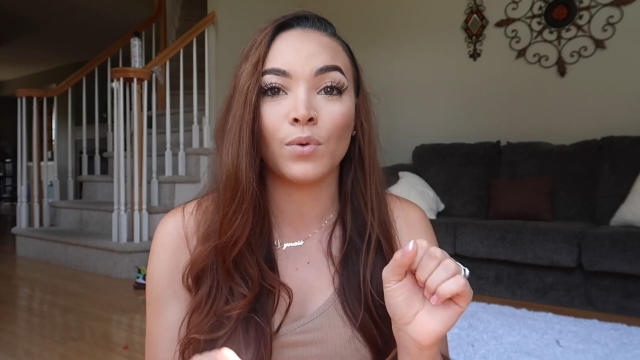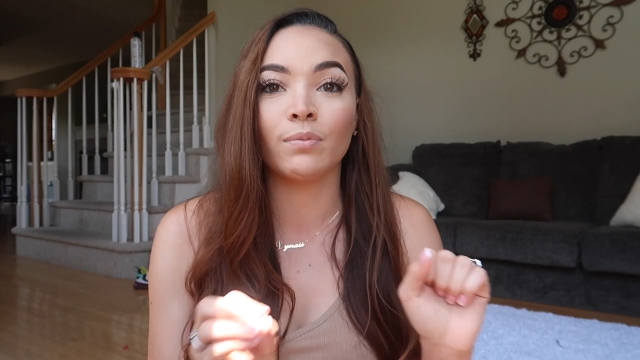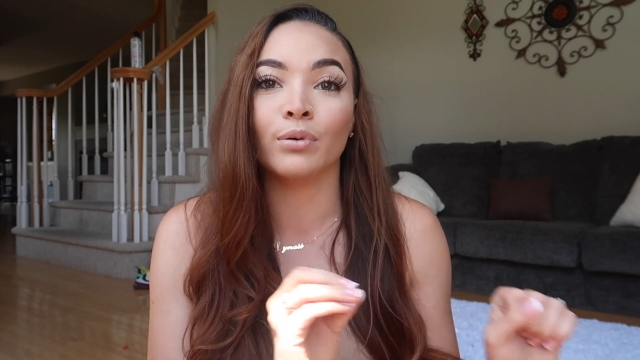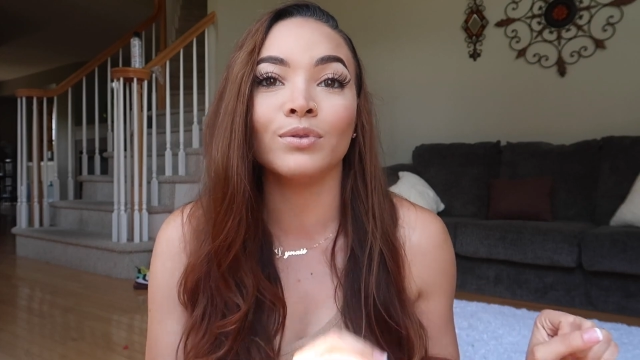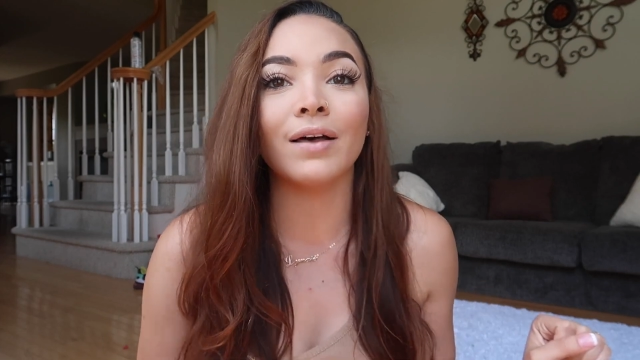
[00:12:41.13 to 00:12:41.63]
We
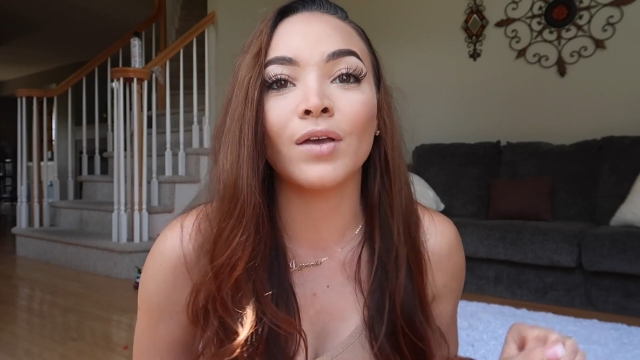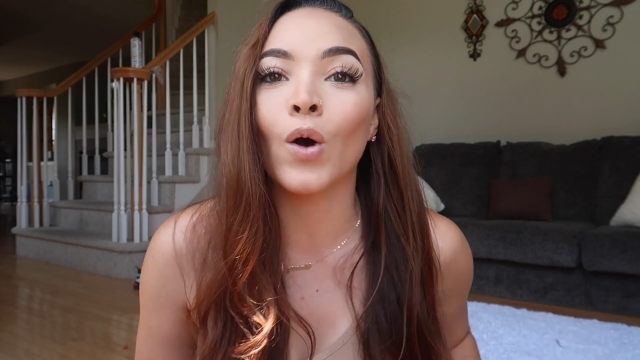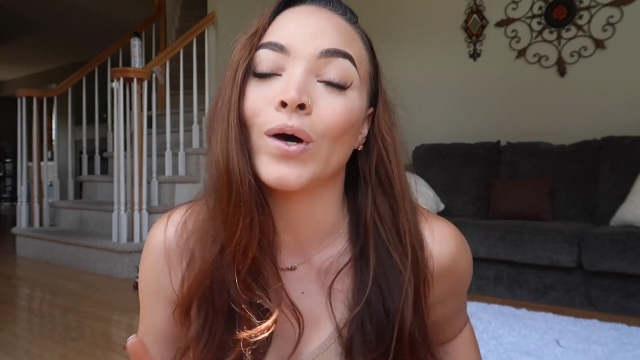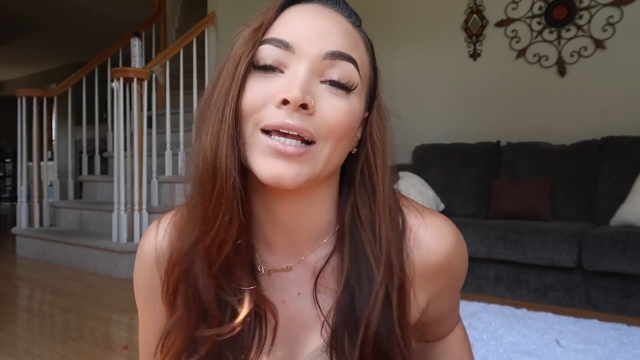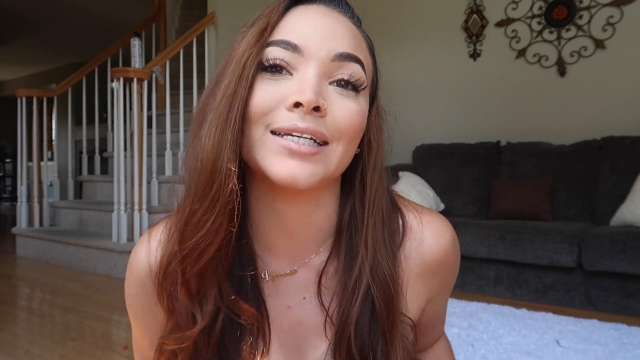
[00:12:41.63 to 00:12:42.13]
boo loving.
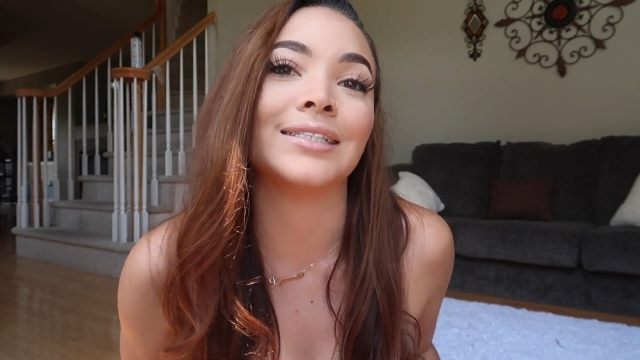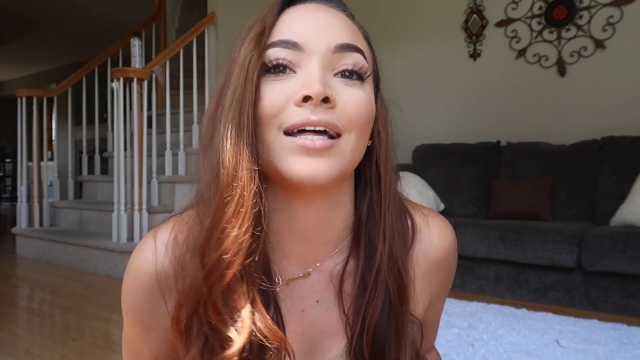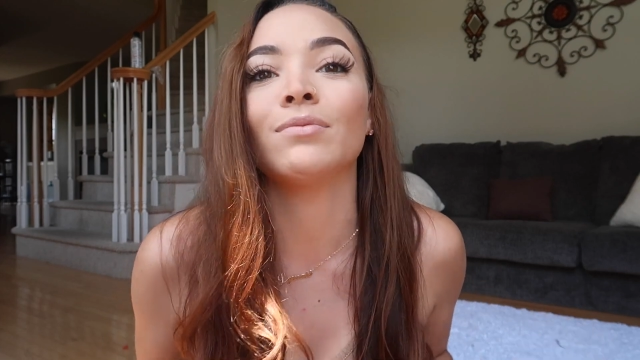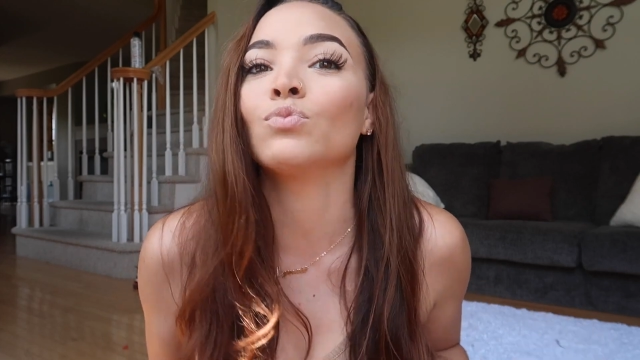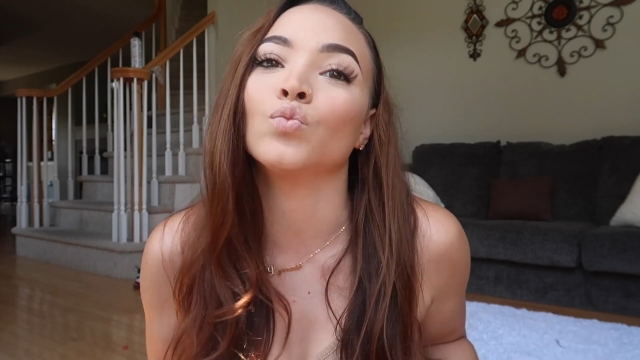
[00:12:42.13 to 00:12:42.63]
All that good
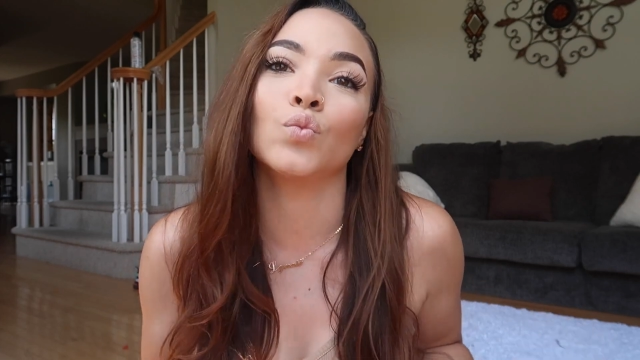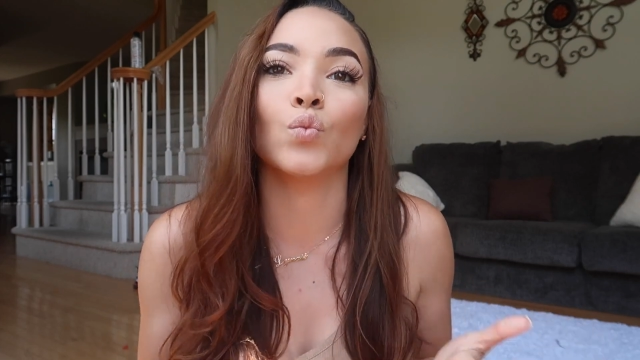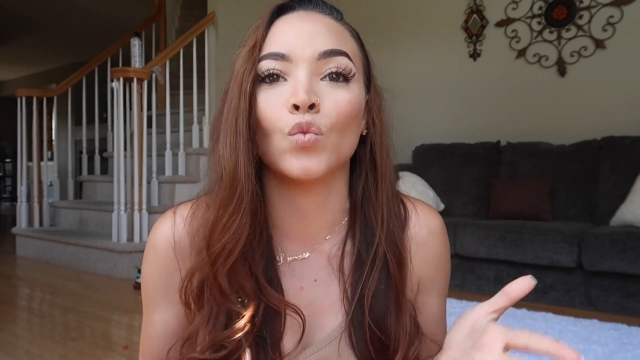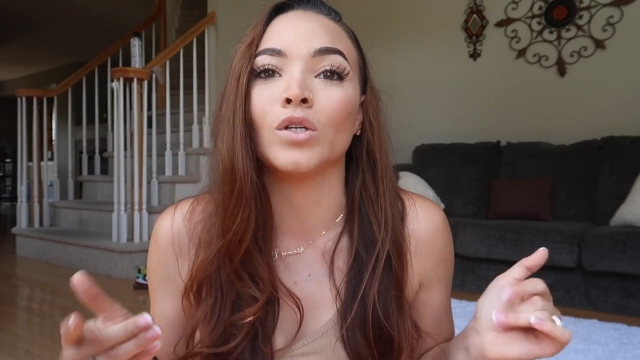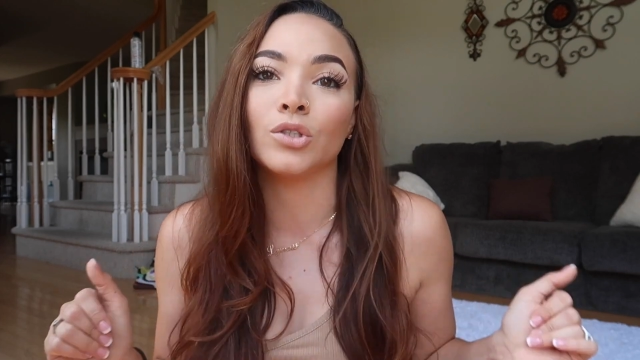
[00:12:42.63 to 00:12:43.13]
stuff. Mm -mm
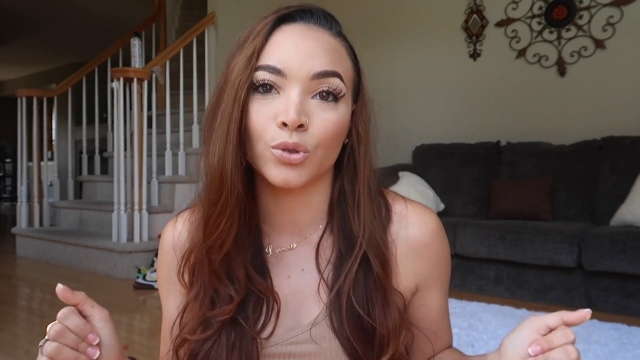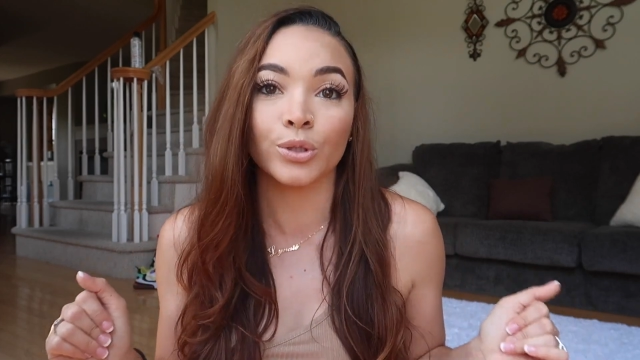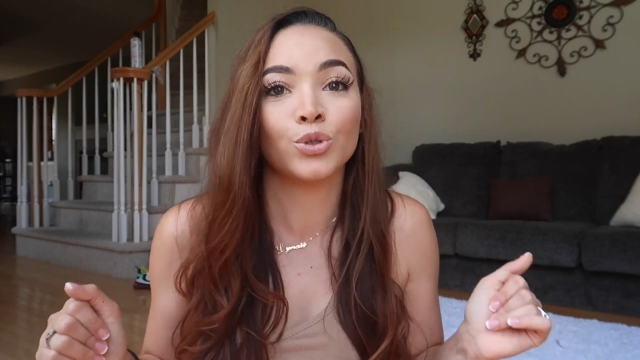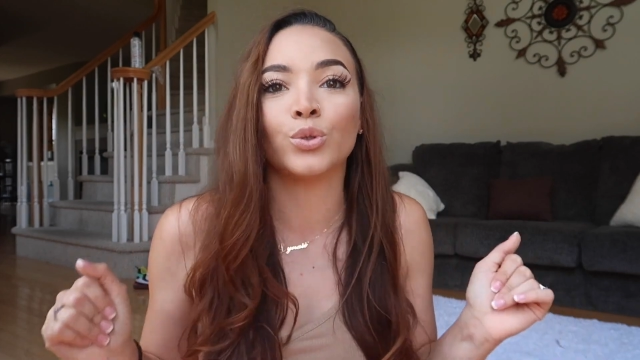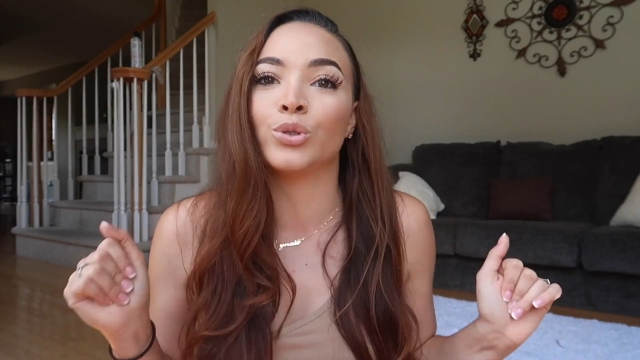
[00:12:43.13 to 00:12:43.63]
-mm.
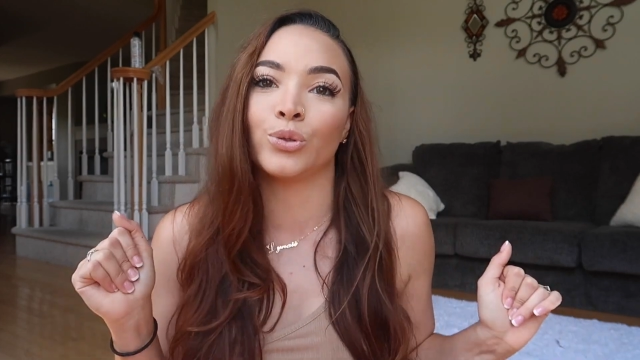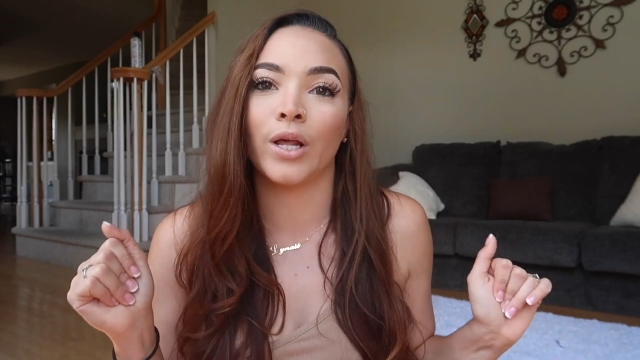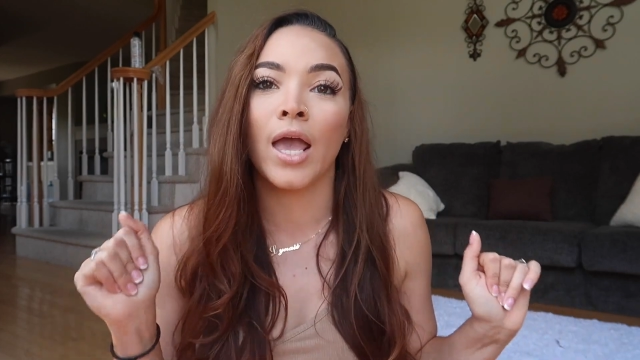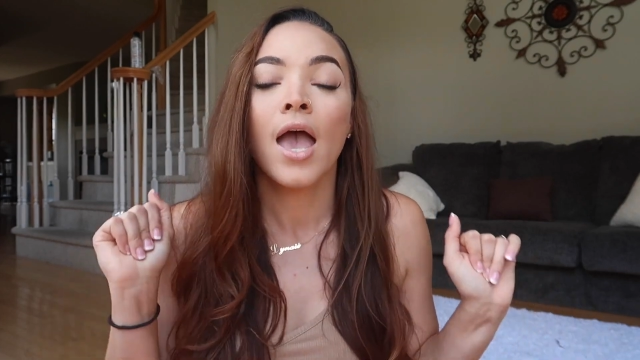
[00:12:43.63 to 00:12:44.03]
Jordan, Jordan, Jordan.